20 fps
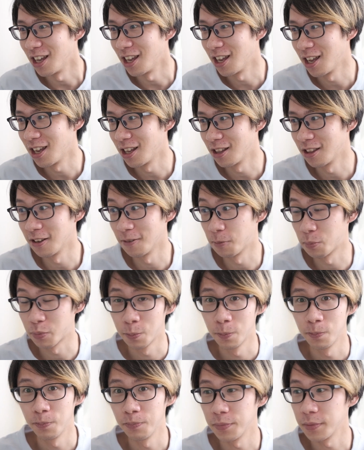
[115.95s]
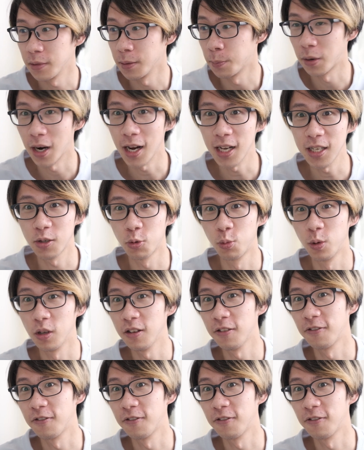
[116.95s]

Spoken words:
And the price really